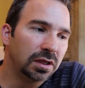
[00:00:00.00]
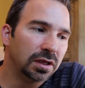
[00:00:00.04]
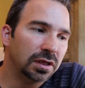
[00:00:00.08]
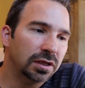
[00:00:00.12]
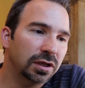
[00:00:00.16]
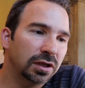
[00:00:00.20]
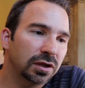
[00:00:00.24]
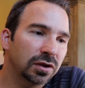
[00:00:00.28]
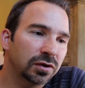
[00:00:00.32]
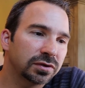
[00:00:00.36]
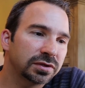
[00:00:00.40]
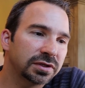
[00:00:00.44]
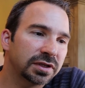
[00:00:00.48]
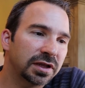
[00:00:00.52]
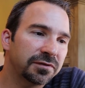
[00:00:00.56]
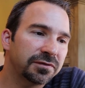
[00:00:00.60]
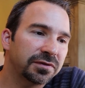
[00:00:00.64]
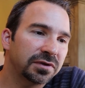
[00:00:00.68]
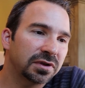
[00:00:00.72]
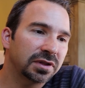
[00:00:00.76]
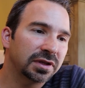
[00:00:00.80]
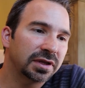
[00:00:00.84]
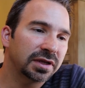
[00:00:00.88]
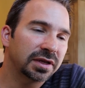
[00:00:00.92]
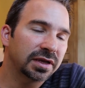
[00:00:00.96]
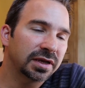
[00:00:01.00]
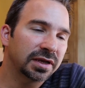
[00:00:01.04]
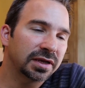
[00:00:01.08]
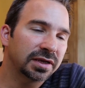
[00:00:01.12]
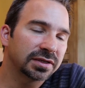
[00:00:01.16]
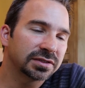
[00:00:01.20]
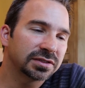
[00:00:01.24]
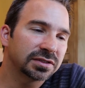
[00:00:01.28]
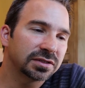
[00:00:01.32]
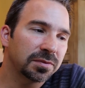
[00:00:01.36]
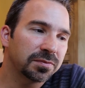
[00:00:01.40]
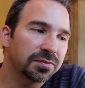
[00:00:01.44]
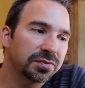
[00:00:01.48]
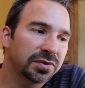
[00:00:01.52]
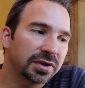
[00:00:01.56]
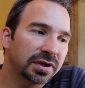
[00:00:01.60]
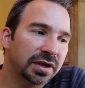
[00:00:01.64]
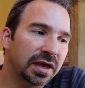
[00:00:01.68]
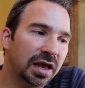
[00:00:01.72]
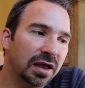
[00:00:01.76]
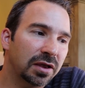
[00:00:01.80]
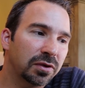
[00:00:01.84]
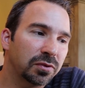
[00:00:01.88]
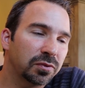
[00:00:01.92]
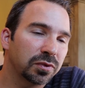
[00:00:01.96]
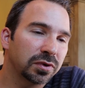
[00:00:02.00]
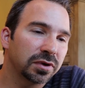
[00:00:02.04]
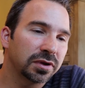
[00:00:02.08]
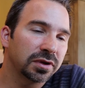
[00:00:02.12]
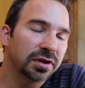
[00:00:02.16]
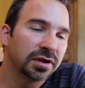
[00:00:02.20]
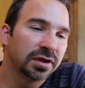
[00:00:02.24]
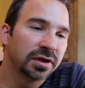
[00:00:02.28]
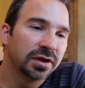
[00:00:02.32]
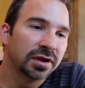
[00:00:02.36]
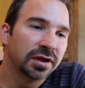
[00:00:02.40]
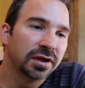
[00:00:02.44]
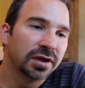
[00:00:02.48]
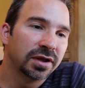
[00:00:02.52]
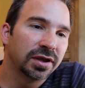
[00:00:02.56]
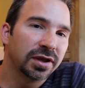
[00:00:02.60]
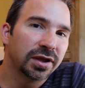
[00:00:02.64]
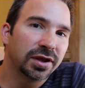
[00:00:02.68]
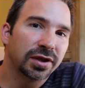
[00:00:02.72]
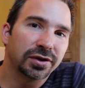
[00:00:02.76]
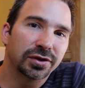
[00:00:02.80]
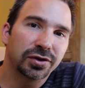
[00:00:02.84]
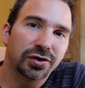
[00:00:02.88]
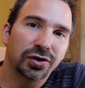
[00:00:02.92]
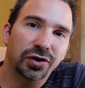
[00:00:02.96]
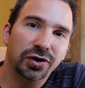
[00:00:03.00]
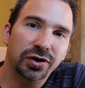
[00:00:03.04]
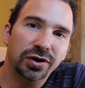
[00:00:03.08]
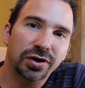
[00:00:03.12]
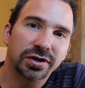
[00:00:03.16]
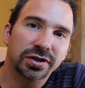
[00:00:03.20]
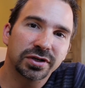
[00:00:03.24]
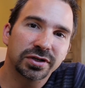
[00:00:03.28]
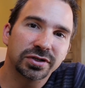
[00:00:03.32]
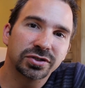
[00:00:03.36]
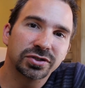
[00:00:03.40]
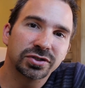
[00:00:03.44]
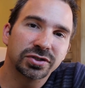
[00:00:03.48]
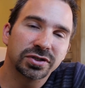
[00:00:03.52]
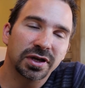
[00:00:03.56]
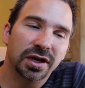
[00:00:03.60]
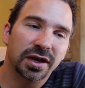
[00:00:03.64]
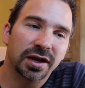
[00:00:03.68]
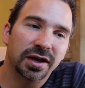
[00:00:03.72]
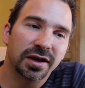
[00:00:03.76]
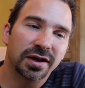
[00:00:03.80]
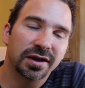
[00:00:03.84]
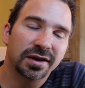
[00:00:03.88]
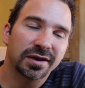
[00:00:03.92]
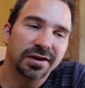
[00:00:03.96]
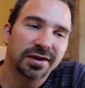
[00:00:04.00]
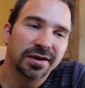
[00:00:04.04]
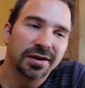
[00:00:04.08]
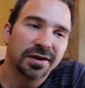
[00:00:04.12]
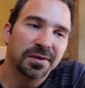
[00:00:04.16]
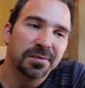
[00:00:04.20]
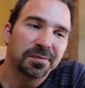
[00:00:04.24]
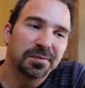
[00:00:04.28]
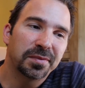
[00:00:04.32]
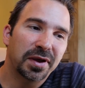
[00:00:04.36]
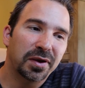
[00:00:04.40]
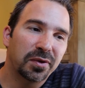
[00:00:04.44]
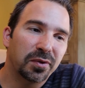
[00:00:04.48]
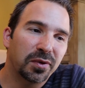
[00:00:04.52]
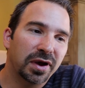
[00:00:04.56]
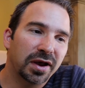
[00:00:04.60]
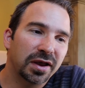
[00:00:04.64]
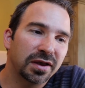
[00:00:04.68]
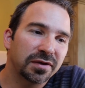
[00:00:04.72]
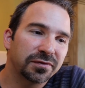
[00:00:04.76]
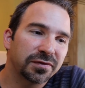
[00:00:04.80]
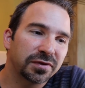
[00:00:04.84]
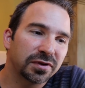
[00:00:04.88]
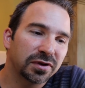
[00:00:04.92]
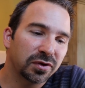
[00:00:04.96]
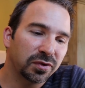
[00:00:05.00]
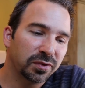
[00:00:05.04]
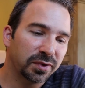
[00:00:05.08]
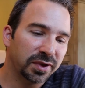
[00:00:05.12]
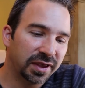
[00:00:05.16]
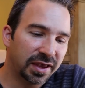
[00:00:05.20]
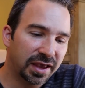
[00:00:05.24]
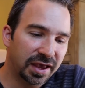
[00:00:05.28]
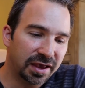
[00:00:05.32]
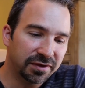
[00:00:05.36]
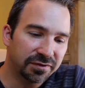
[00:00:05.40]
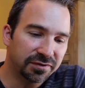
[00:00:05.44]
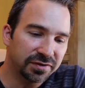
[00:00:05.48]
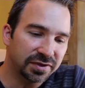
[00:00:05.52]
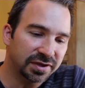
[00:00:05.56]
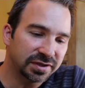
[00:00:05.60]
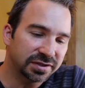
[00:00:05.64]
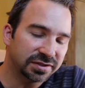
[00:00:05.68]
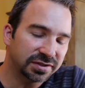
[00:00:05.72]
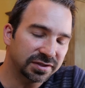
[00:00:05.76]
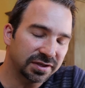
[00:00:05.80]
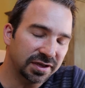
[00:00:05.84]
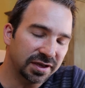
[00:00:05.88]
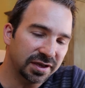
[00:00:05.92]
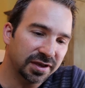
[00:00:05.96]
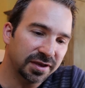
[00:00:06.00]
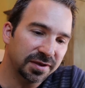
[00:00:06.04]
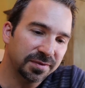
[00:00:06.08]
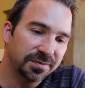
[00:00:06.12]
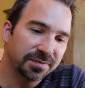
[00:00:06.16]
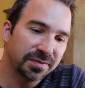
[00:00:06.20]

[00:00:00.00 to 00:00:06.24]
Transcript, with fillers: you know, definitely uh, something I would encourage uh, my wife. You know, we have this uh,